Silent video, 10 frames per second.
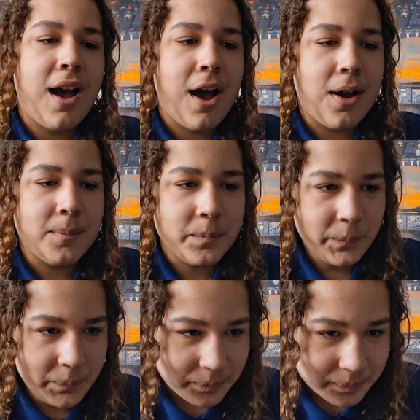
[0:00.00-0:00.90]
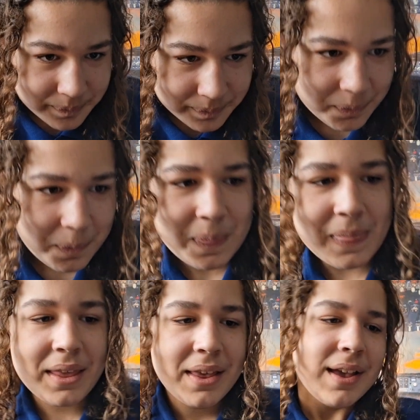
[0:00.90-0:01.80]

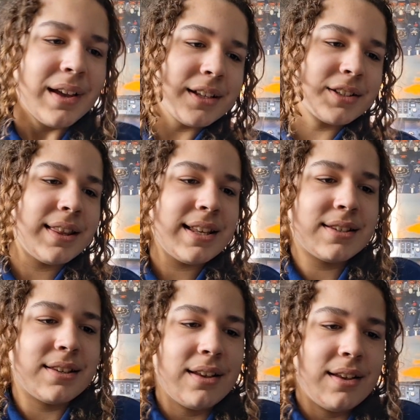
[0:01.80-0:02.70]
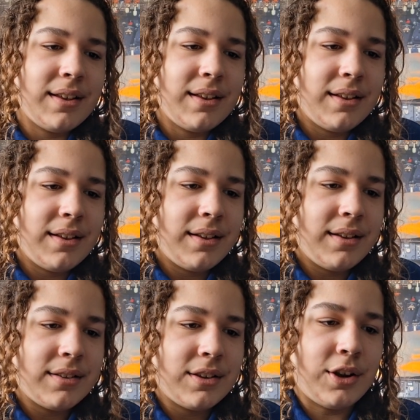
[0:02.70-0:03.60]
So this,
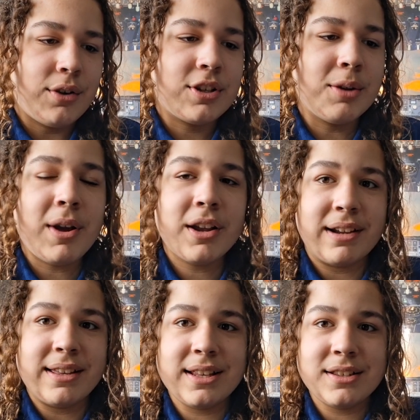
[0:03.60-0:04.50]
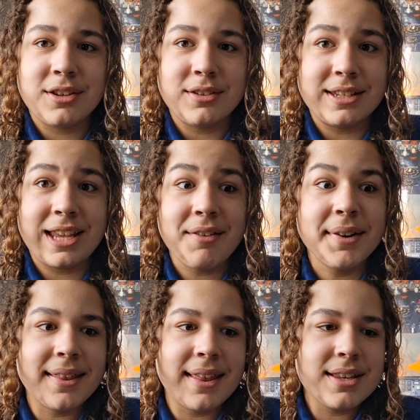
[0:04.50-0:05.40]
you know, to migrate this, so to get
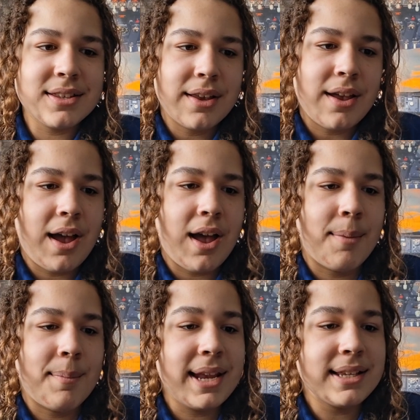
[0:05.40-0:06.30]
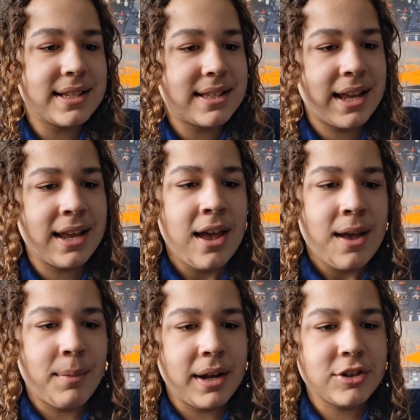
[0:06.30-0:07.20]
rid of this, ATC
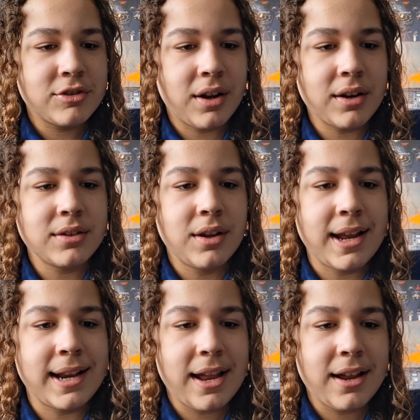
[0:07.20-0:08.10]
might instruct an